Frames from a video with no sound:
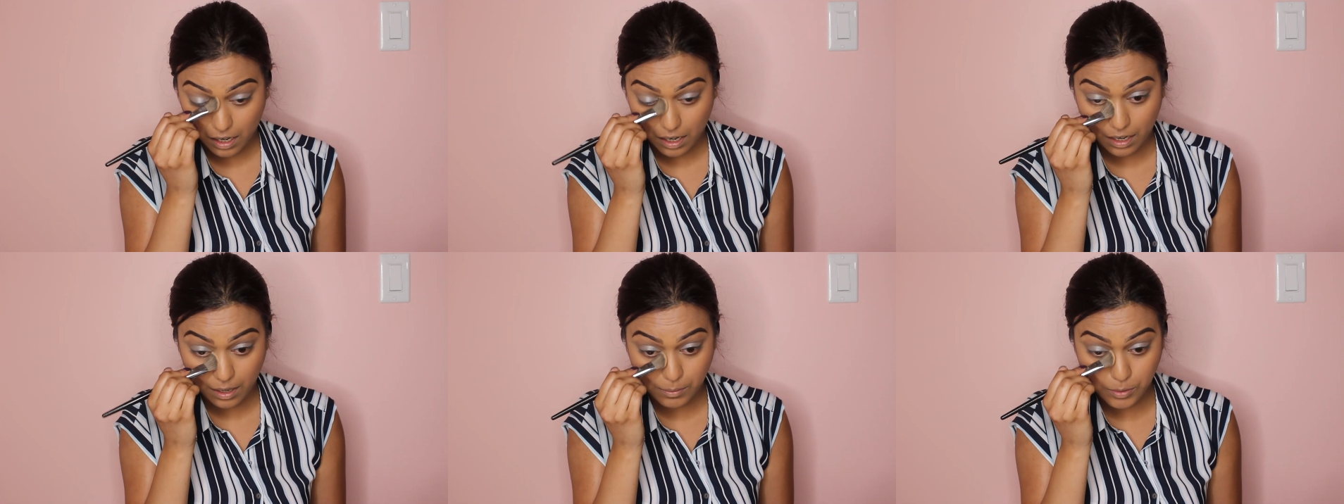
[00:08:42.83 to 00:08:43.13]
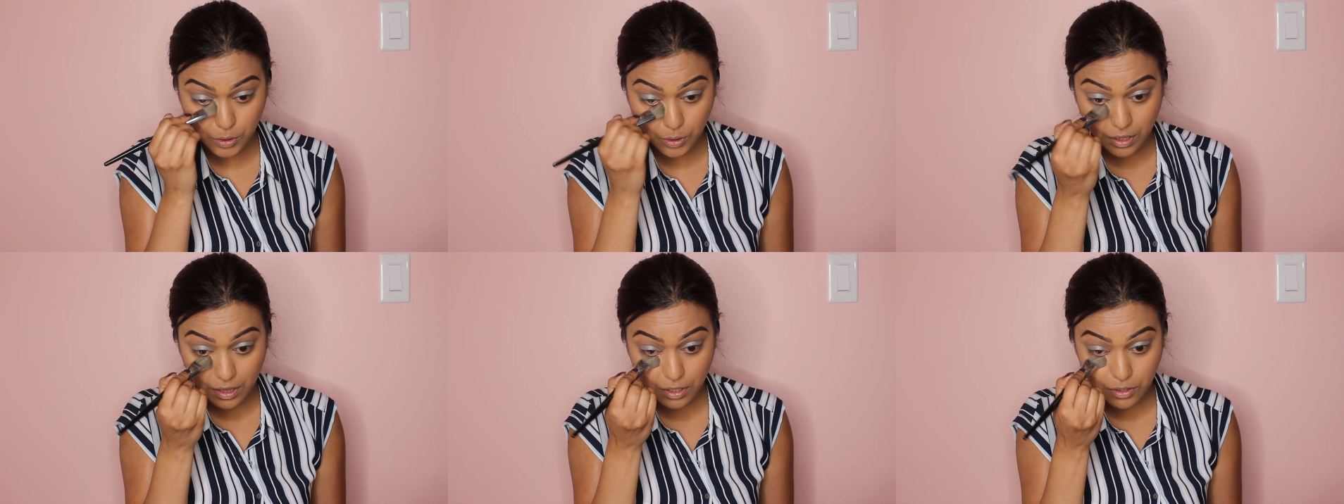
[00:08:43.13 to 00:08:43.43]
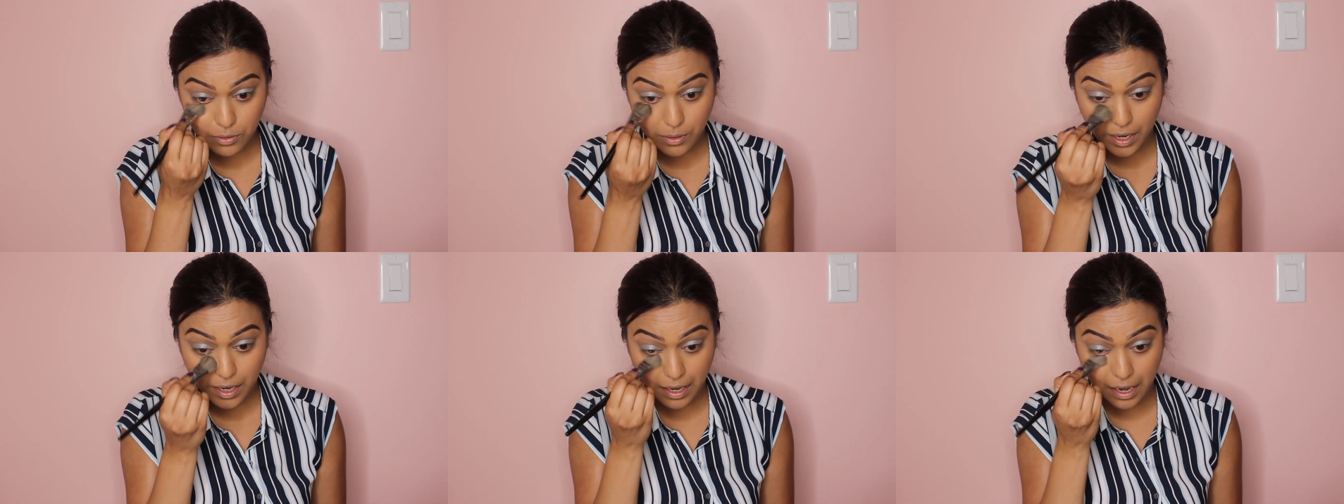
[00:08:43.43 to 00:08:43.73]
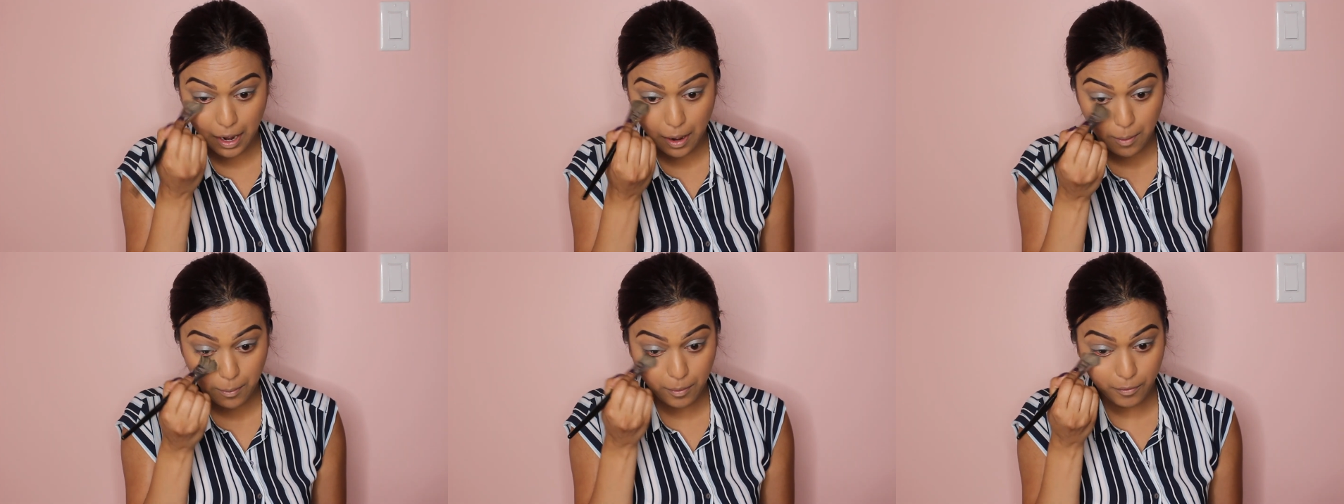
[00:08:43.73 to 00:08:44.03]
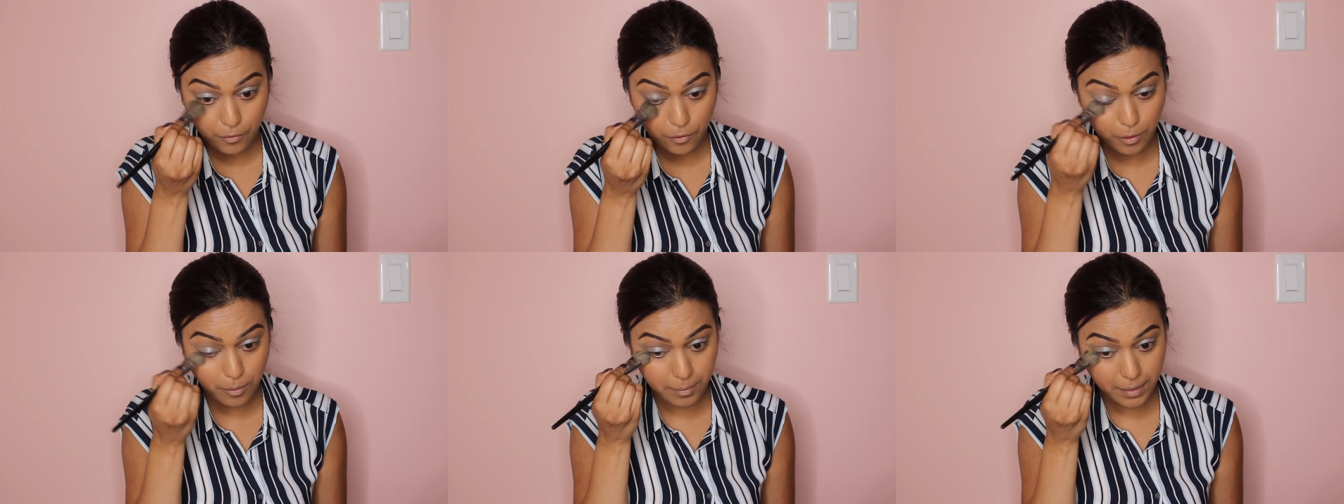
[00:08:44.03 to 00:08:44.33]
I'm doing this right now
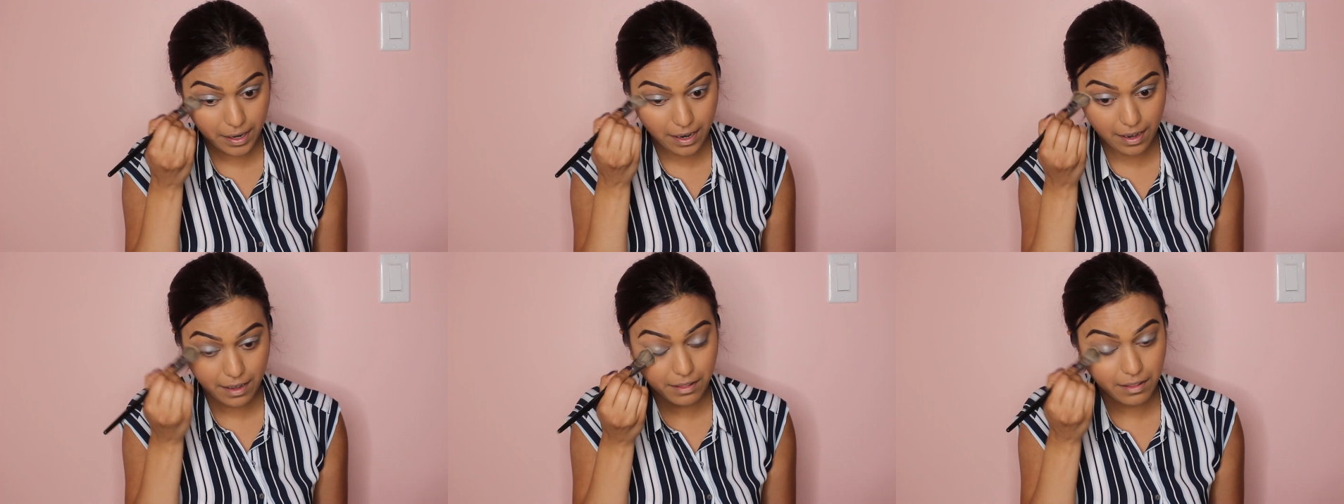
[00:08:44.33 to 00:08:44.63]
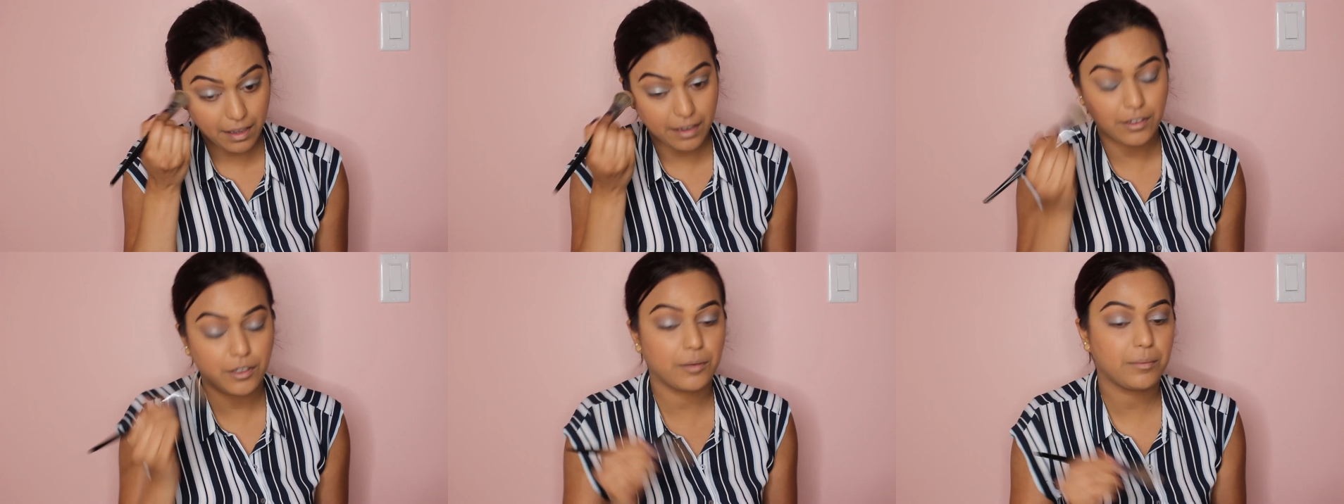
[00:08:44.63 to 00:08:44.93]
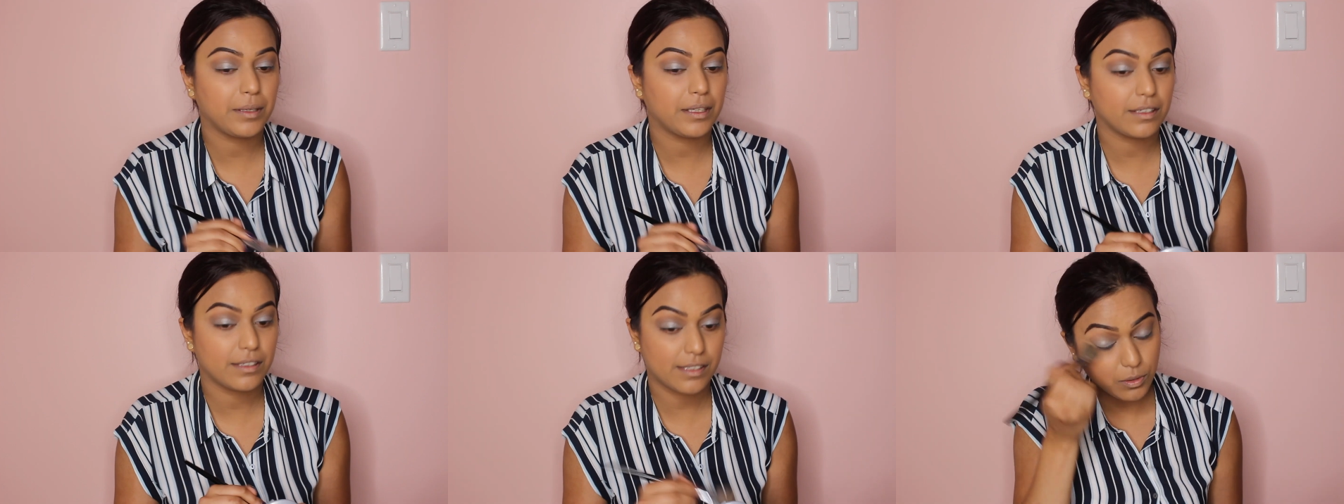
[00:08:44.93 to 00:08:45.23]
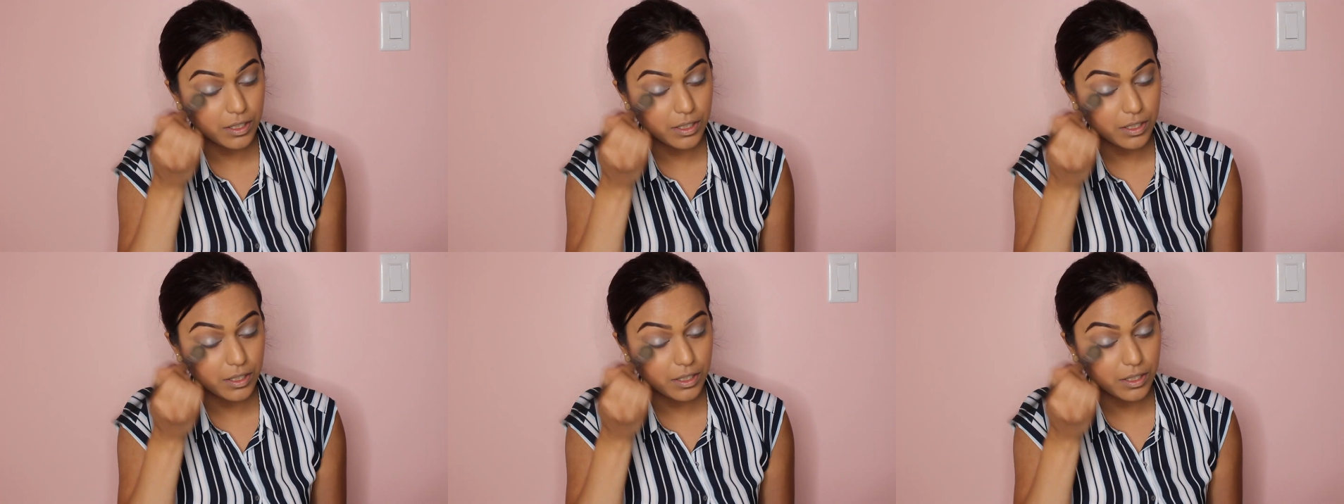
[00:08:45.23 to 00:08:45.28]
before my eyeliner because